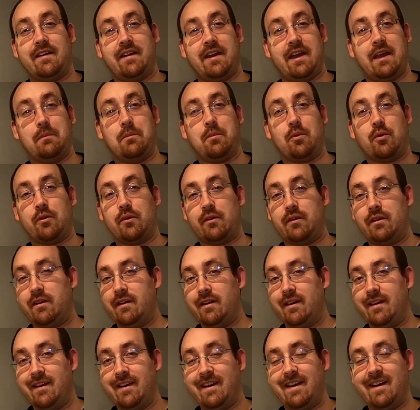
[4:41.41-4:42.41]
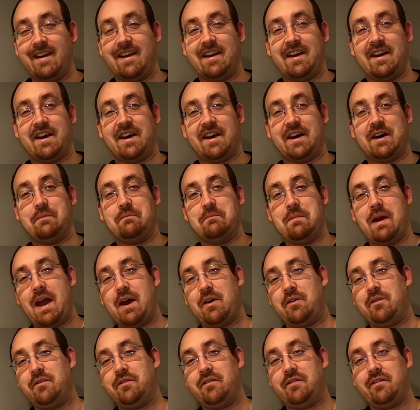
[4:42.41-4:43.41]
keyboard,
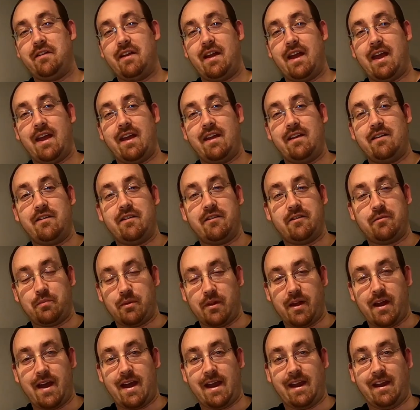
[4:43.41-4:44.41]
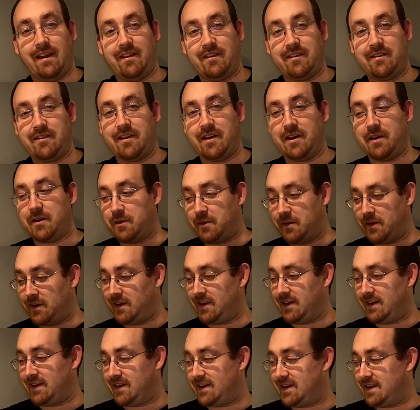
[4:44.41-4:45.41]
mouse, and display. So
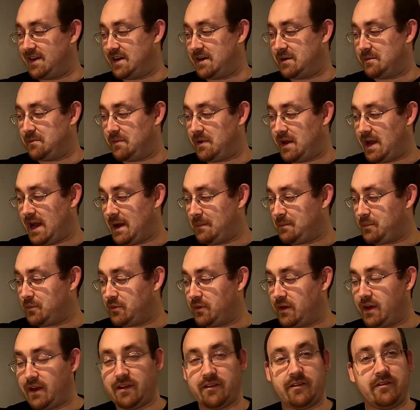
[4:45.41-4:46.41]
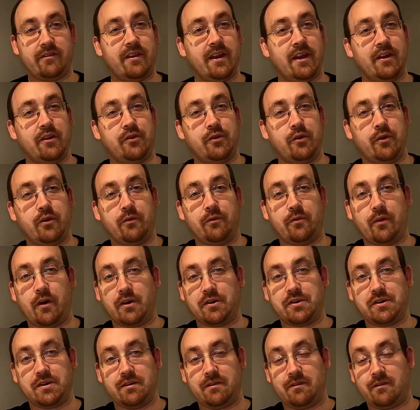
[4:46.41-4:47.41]
Apple has stayed true to
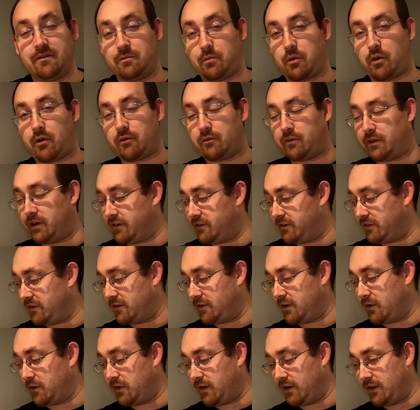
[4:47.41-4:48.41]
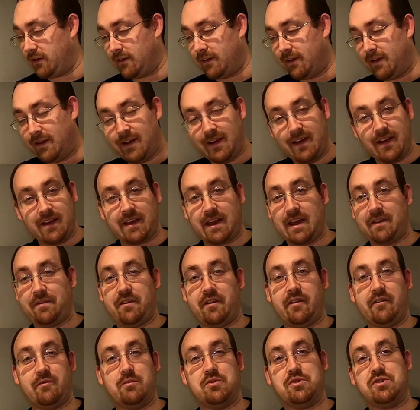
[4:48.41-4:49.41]
function. It's part of the reason you can get
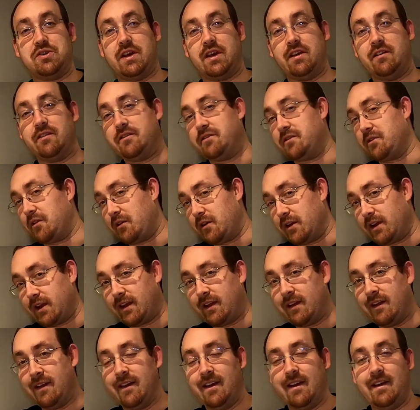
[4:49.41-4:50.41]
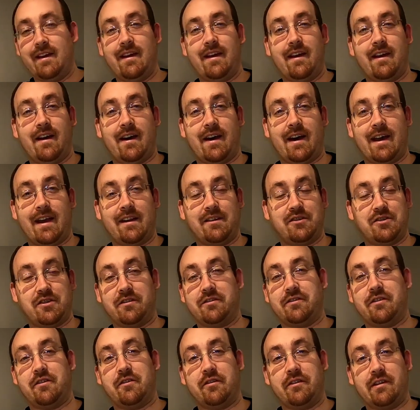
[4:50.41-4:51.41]
these machines starting
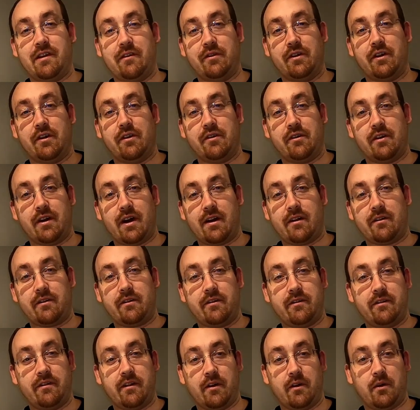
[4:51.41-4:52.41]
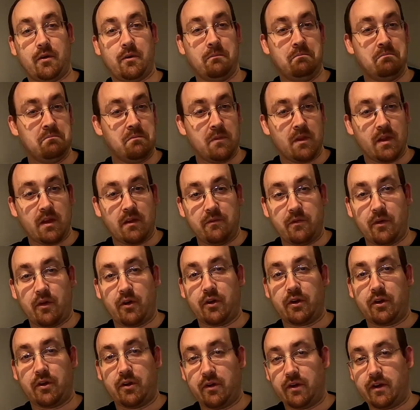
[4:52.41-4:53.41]
just under $700, so
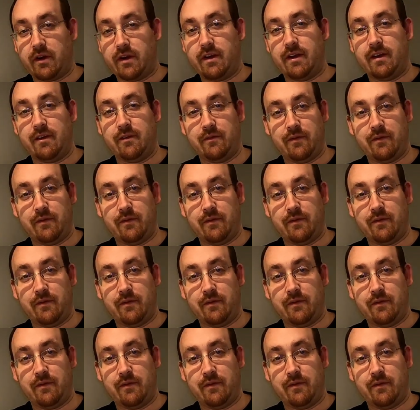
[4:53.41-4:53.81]
very good